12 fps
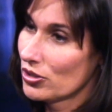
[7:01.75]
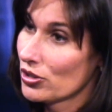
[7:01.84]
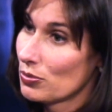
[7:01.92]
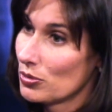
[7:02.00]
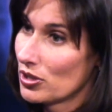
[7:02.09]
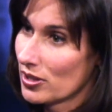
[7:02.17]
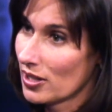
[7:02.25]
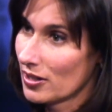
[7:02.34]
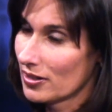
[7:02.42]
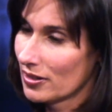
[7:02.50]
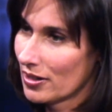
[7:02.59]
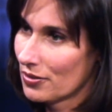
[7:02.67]
you're
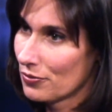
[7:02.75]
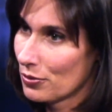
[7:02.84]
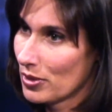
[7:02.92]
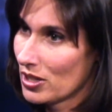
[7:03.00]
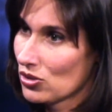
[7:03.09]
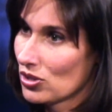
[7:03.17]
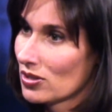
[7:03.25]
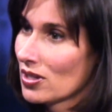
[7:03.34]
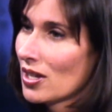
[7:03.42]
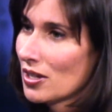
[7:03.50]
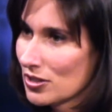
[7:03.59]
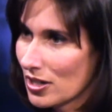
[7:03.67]
communicating that information
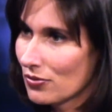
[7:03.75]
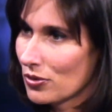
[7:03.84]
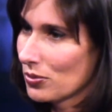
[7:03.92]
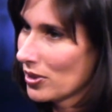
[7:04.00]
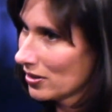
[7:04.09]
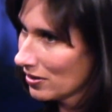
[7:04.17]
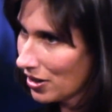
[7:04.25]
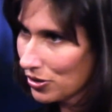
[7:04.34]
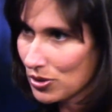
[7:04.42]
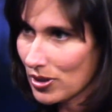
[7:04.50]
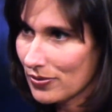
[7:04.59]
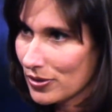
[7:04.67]
to everyone, air
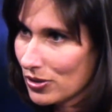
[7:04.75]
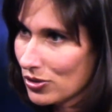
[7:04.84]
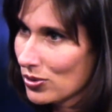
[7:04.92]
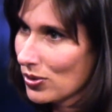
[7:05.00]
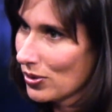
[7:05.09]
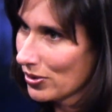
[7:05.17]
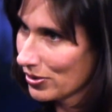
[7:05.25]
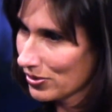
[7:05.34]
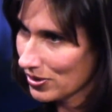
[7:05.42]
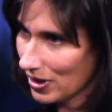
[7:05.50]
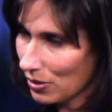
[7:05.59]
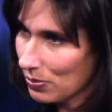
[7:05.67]
traffic
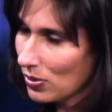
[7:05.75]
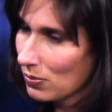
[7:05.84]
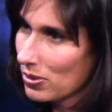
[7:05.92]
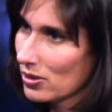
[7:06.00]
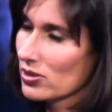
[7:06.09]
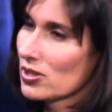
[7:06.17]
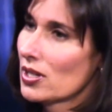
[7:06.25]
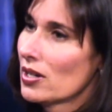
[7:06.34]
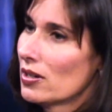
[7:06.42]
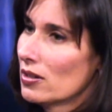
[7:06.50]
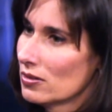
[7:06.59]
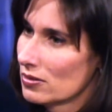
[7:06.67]
controllers, airport
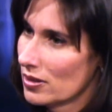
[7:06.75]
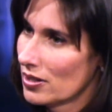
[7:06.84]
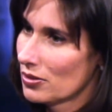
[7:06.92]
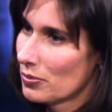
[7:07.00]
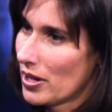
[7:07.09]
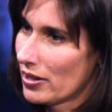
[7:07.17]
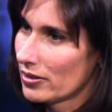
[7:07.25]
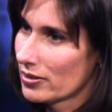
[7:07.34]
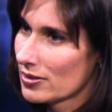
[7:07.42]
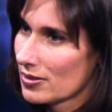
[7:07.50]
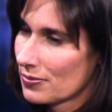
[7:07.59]
personnel, and the pilots.